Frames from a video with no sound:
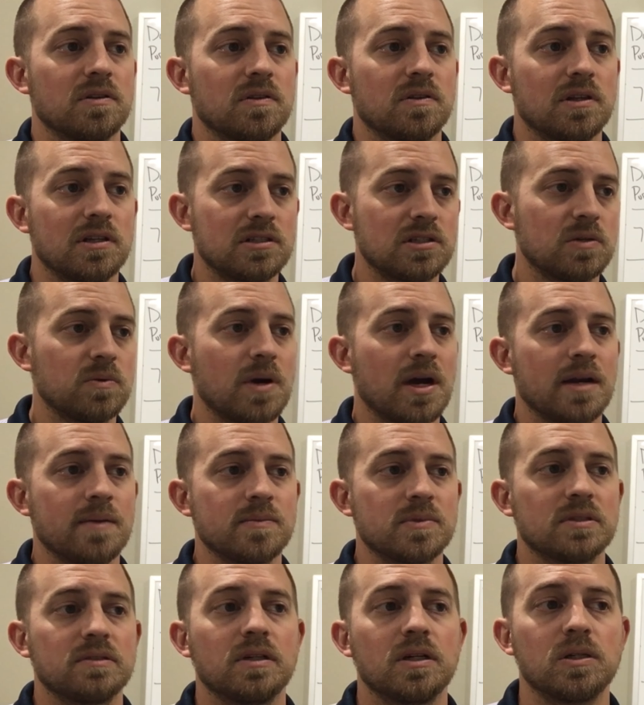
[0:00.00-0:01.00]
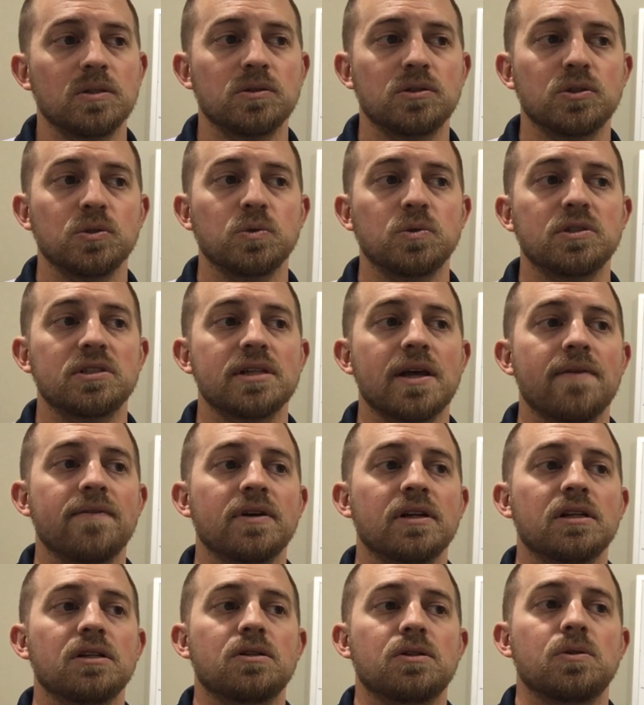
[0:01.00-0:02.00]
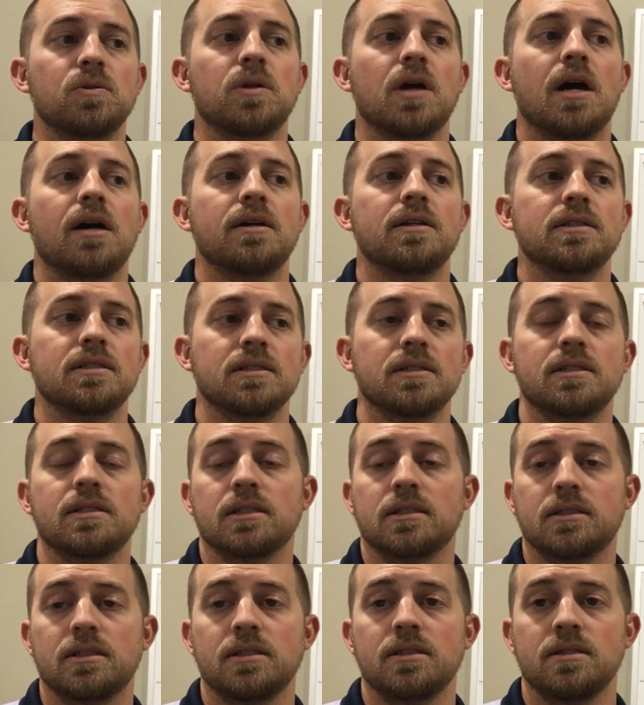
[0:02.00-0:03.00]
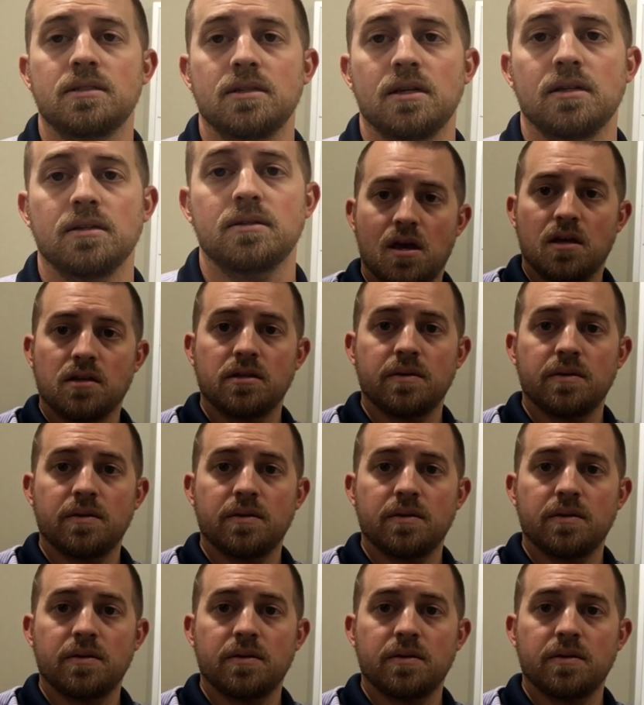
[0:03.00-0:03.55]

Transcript: these 2 items alone to $72.16.